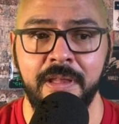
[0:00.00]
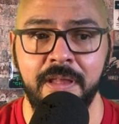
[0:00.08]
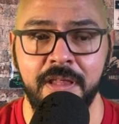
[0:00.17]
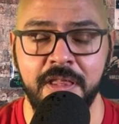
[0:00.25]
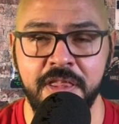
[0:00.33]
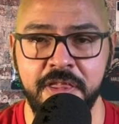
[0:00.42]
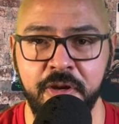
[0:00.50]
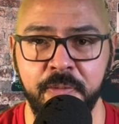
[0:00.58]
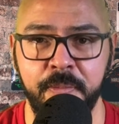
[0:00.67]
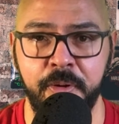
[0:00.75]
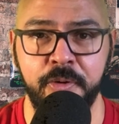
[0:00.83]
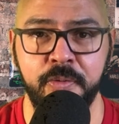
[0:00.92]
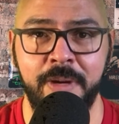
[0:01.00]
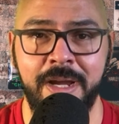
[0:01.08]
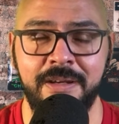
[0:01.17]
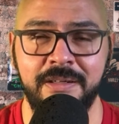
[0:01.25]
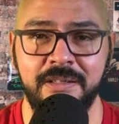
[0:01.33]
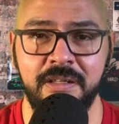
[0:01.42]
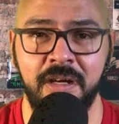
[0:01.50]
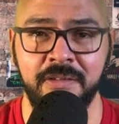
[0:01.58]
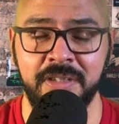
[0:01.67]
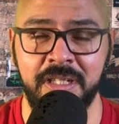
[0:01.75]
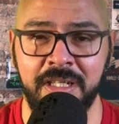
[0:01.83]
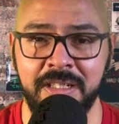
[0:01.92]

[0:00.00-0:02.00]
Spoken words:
Their murder rate on gun